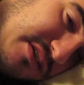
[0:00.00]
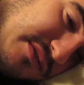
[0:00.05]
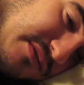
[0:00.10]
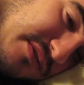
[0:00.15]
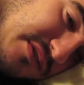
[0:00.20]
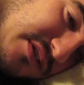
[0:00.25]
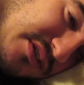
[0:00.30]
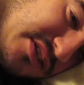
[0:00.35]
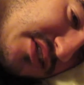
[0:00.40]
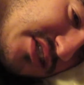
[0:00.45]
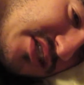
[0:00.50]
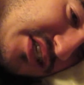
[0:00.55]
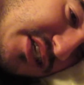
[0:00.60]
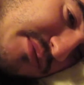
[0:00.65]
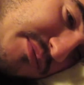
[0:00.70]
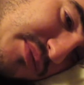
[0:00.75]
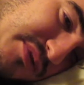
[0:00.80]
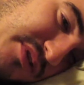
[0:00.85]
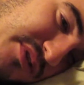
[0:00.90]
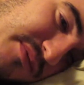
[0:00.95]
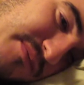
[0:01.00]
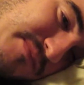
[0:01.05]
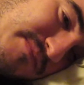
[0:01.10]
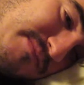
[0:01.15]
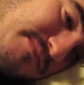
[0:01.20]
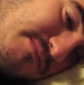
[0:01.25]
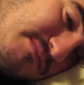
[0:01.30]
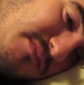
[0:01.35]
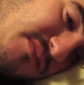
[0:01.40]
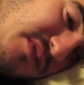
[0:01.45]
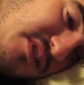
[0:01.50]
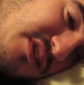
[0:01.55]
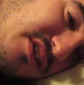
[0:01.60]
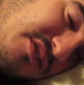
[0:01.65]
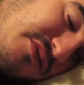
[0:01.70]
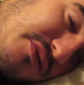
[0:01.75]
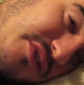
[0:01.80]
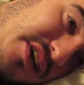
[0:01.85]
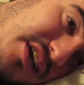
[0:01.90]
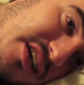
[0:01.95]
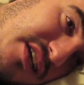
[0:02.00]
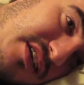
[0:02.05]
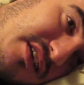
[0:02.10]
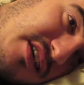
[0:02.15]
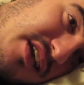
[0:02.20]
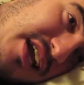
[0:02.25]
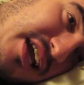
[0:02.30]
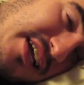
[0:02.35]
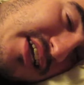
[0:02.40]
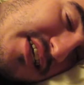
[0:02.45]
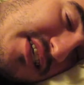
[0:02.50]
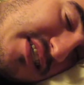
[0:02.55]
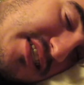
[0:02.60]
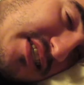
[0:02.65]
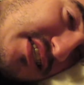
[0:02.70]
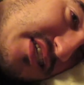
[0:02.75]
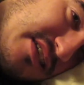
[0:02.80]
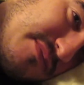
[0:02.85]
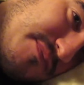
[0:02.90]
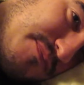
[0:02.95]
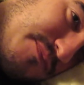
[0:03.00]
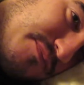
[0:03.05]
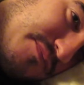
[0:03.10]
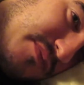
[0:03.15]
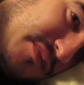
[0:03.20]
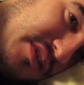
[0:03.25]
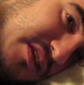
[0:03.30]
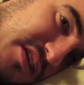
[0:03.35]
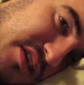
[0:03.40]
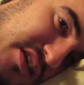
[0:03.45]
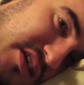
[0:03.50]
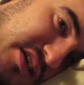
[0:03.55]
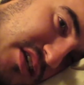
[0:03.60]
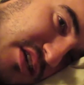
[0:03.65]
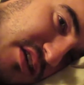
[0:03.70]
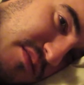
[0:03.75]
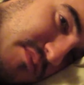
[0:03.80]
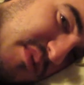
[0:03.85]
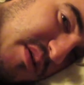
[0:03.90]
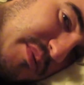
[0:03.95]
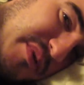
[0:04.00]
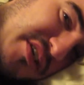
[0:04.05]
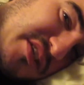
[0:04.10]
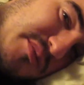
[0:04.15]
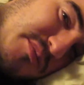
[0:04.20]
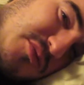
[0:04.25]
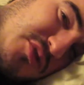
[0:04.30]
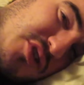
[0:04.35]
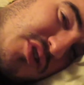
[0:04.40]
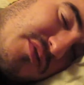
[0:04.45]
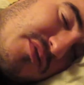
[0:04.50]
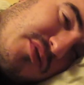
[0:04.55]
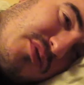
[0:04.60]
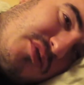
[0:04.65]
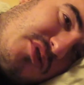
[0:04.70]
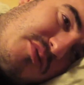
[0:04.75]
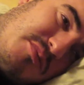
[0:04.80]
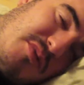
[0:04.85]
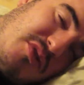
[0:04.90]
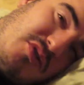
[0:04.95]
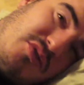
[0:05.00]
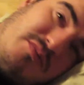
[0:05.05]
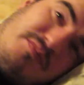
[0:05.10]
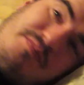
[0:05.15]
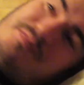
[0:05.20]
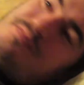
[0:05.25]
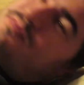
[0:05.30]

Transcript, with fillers: fall asleep and relax. Maybe get some junk food tomorrow.